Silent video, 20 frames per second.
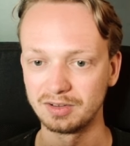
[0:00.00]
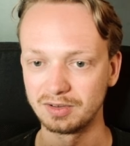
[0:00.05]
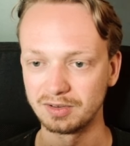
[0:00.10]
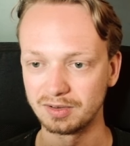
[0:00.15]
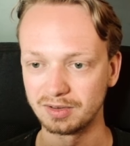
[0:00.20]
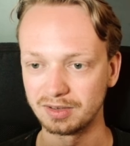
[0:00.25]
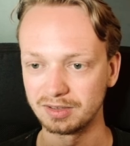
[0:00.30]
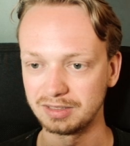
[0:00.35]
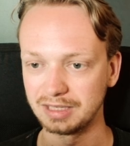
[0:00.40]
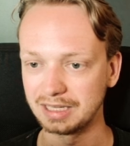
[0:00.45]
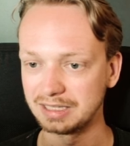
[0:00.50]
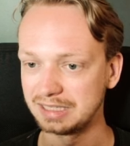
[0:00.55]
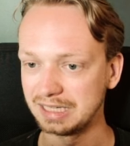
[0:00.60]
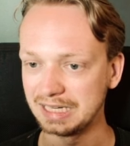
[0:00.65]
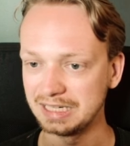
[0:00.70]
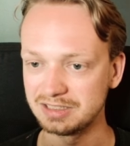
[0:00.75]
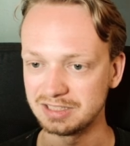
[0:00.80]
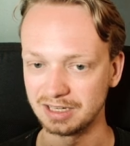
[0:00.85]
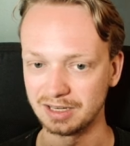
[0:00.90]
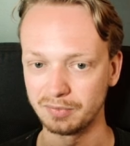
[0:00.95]
that
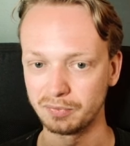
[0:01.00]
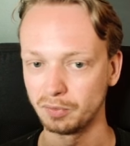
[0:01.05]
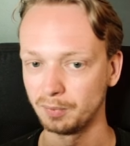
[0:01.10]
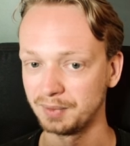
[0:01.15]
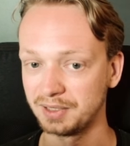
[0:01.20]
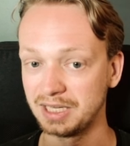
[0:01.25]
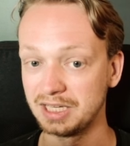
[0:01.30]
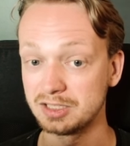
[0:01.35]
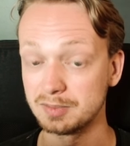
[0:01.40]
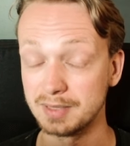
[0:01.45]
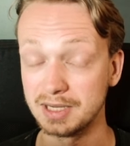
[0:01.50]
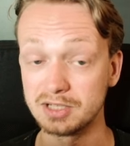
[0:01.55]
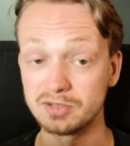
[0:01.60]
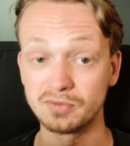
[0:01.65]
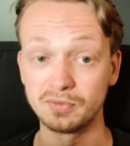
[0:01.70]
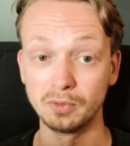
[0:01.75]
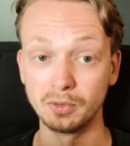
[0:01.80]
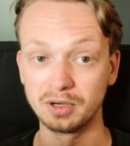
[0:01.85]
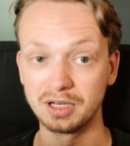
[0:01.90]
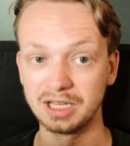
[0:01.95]
data from a database
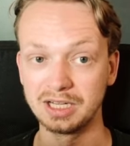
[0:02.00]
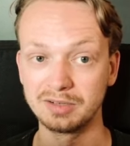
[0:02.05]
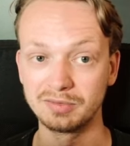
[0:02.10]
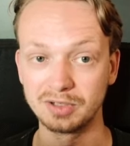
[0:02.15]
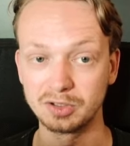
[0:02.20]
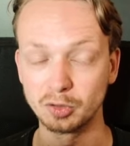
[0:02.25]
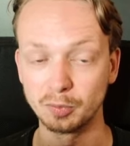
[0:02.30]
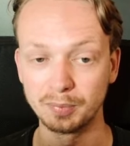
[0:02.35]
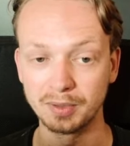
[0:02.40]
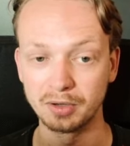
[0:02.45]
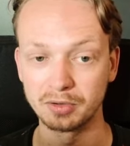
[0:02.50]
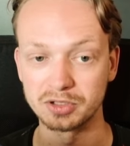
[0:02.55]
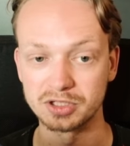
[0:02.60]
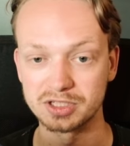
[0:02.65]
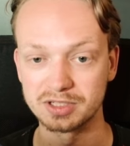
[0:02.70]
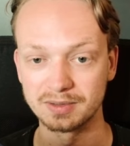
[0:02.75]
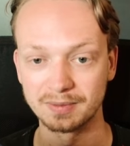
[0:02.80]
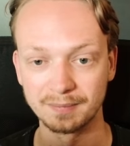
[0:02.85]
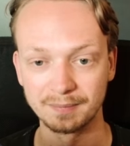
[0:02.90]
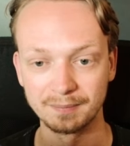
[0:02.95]
for the individual
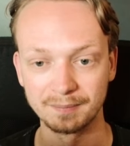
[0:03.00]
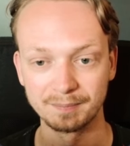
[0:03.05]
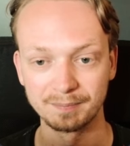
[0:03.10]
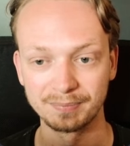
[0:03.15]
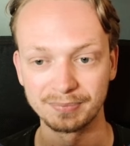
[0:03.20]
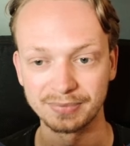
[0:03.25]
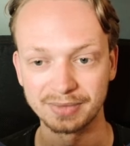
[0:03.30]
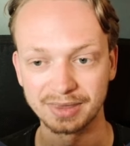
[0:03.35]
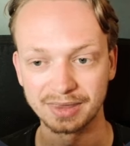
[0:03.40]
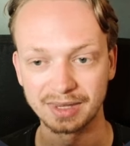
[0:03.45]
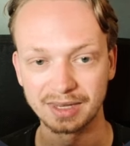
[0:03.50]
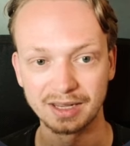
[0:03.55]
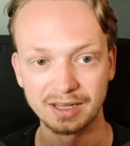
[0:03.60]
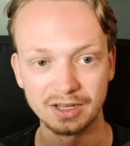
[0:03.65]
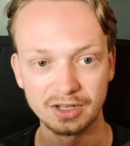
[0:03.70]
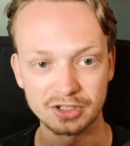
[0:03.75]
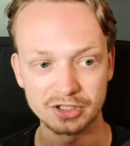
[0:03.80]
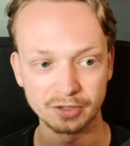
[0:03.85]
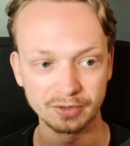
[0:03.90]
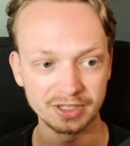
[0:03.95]
post.
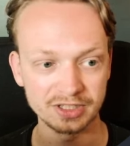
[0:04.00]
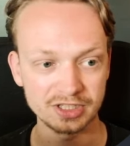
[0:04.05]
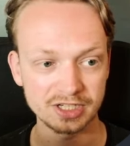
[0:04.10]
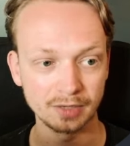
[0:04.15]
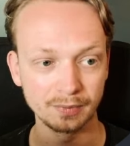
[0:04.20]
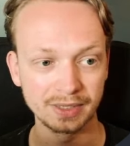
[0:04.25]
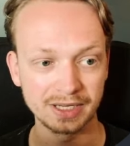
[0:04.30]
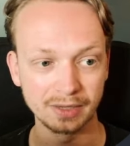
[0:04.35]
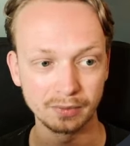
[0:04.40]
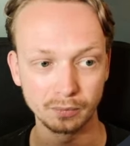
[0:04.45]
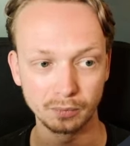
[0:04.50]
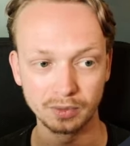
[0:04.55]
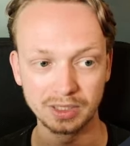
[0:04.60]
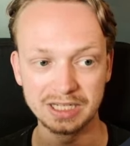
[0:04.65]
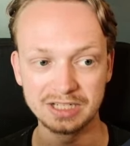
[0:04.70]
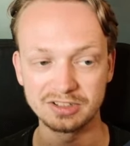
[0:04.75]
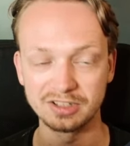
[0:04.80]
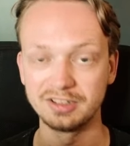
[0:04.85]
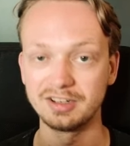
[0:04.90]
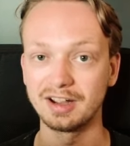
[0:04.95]
So this is how we can
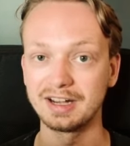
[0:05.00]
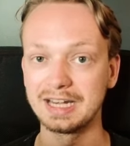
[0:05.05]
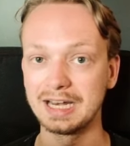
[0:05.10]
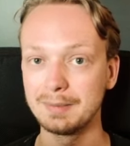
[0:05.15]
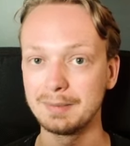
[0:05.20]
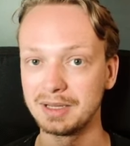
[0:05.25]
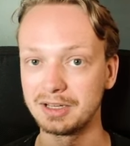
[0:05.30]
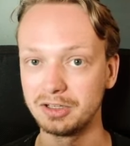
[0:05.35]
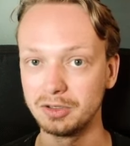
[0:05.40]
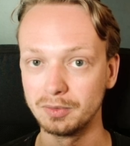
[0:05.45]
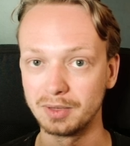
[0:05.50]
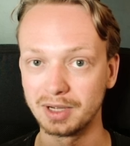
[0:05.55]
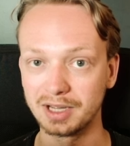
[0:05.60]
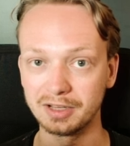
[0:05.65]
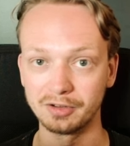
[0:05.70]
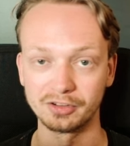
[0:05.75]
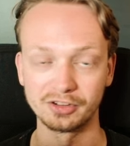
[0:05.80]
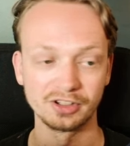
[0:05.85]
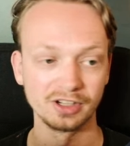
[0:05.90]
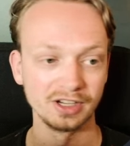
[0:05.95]
read dynamic
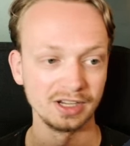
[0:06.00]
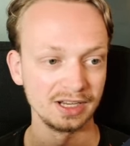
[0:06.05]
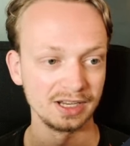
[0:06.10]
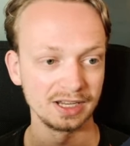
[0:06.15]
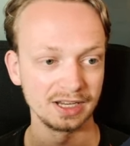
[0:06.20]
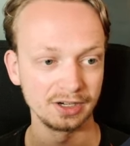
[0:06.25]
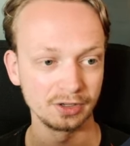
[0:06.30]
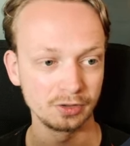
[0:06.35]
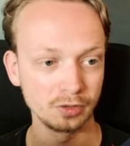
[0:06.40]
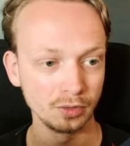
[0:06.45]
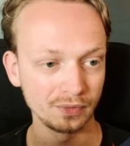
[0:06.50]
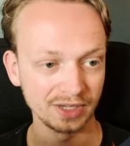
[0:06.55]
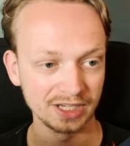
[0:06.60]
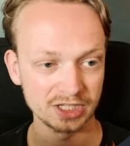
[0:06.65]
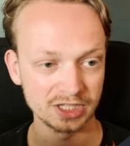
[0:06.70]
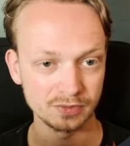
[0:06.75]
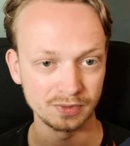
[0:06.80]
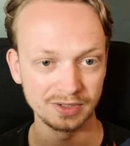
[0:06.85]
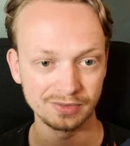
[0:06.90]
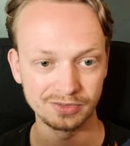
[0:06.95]
URLs. The cool thing
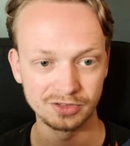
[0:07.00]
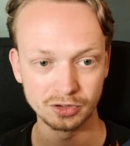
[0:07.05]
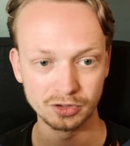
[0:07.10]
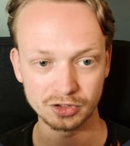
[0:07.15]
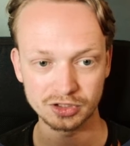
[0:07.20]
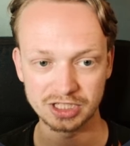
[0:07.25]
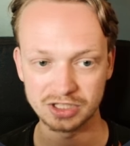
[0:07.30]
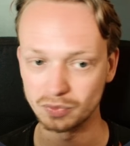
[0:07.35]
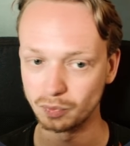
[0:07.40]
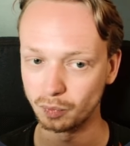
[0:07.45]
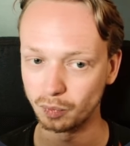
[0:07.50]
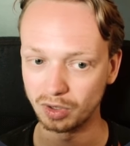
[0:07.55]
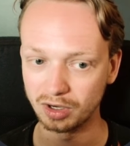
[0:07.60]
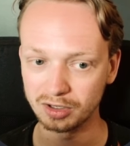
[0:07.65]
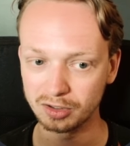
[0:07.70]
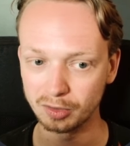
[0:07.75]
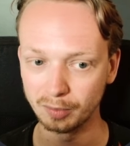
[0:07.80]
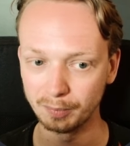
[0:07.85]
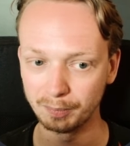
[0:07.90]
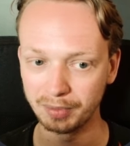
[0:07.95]
is we have just this one
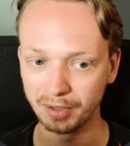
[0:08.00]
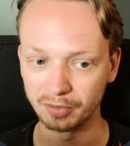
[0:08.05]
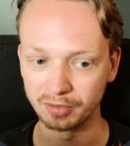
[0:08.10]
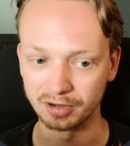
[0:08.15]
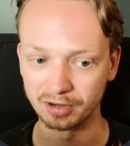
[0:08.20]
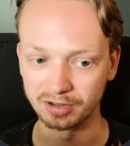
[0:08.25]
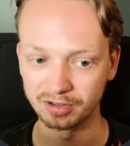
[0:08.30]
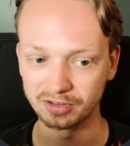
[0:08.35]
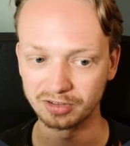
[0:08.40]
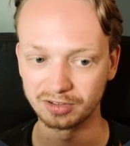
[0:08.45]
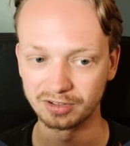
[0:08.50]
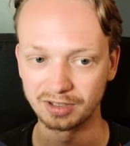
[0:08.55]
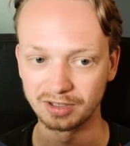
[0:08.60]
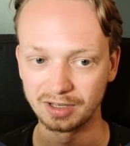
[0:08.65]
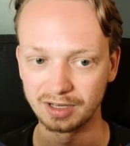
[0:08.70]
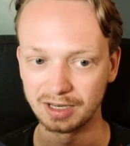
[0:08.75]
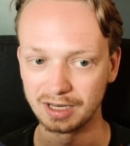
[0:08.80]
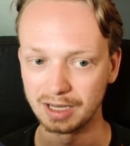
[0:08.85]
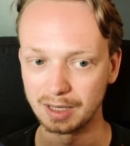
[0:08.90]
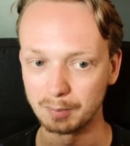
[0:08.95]
component,
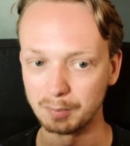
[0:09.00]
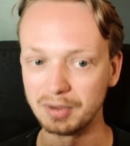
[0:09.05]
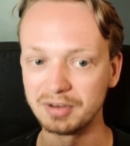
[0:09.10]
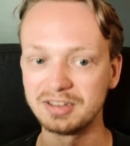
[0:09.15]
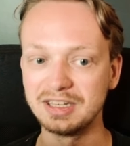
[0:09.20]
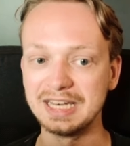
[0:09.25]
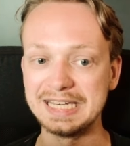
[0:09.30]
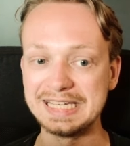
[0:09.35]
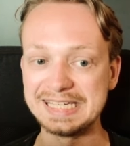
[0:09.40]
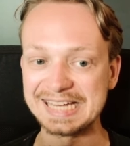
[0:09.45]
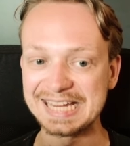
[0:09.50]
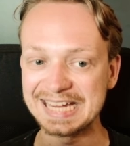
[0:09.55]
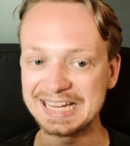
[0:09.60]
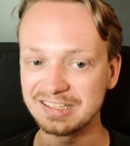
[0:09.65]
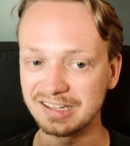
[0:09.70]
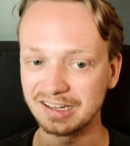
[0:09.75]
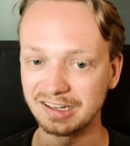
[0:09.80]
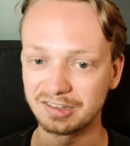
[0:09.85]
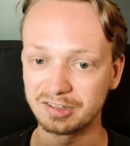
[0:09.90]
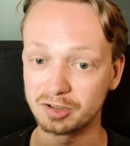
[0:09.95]
but the
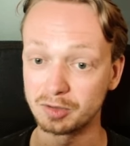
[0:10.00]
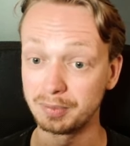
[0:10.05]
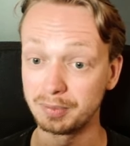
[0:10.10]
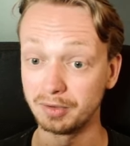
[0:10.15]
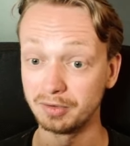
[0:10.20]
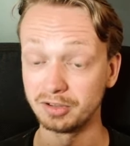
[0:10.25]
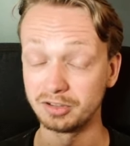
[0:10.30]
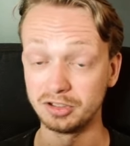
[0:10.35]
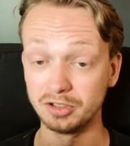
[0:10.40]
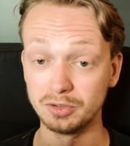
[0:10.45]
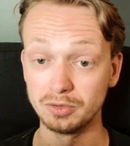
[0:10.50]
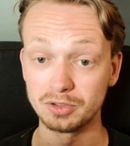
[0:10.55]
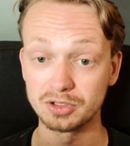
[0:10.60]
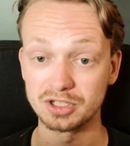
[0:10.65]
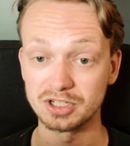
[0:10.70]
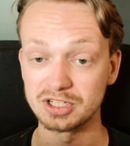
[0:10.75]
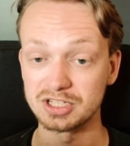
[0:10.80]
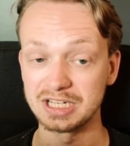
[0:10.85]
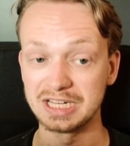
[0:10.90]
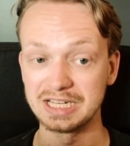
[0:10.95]
data that the component
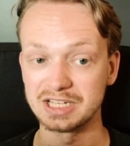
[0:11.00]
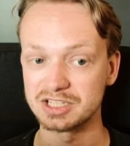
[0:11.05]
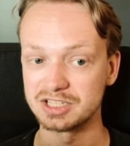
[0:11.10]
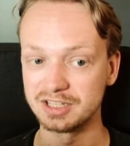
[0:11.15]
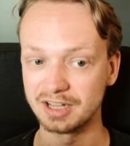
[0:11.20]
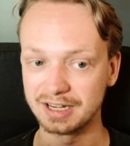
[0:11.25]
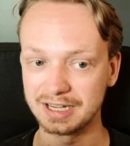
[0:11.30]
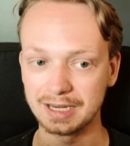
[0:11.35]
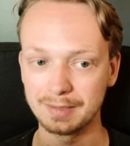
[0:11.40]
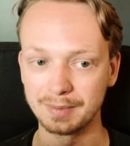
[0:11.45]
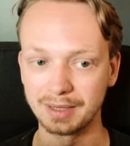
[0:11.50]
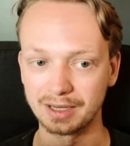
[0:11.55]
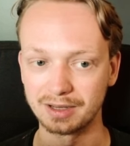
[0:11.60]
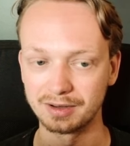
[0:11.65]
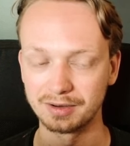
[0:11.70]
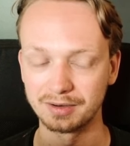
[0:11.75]
uses is dynamic.